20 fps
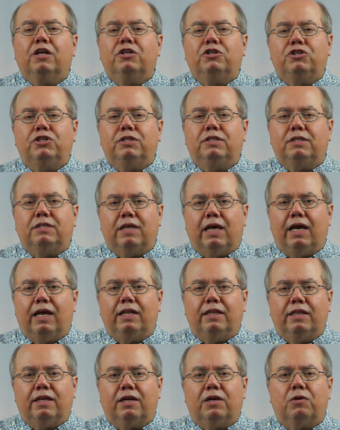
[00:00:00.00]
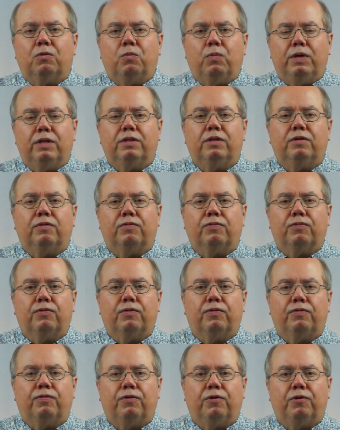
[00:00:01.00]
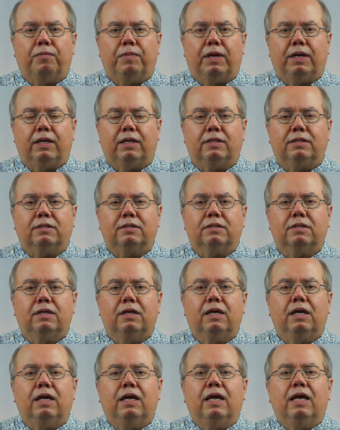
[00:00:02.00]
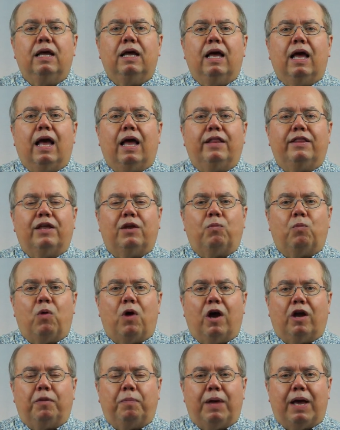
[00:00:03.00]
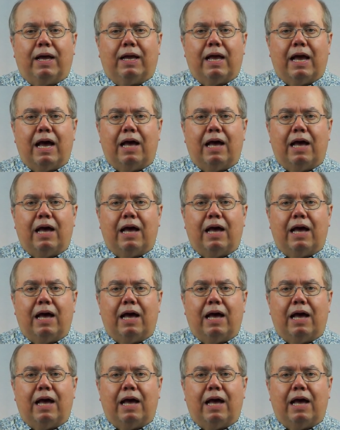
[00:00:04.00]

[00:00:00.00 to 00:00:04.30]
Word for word: She stayed there with it for a few minutes and then walked back